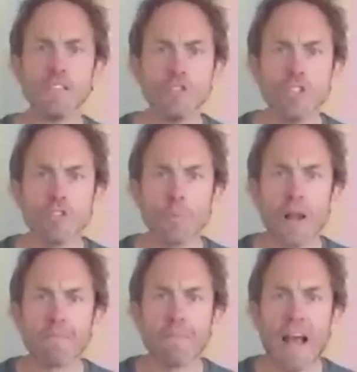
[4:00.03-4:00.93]
the
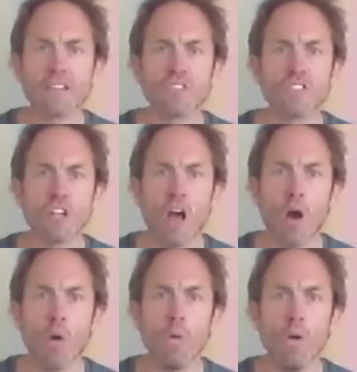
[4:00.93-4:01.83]
gingerbread man slow?
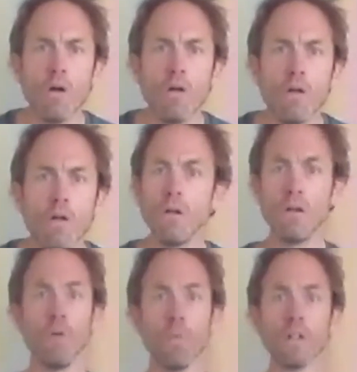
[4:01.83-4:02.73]

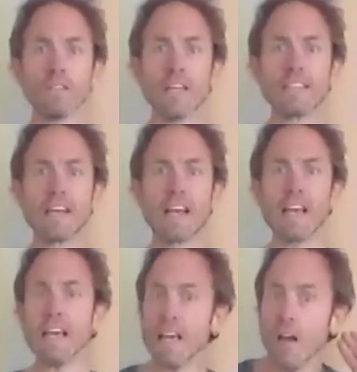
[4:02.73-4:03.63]
Well, did
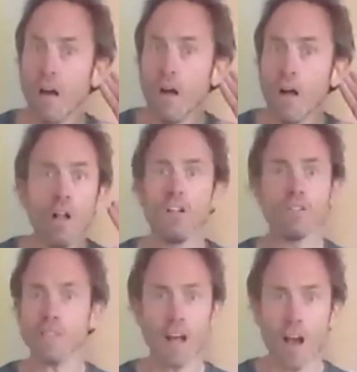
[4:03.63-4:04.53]
he?
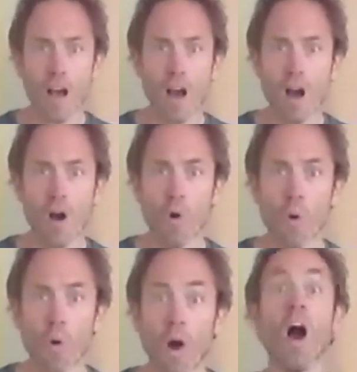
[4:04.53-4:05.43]

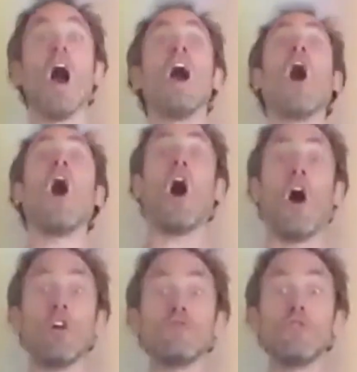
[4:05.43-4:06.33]
No!
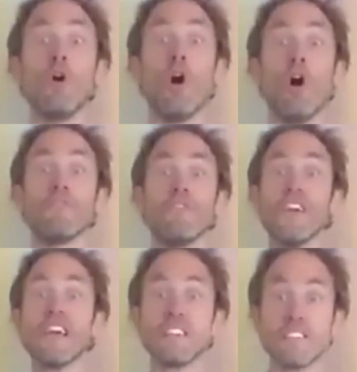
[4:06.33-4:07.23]
On your
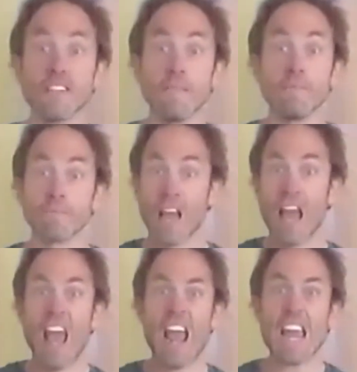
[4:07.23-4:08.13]
feet.
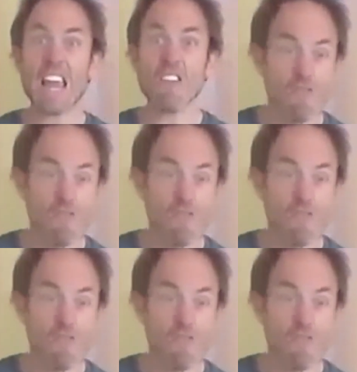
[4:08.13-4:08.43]
He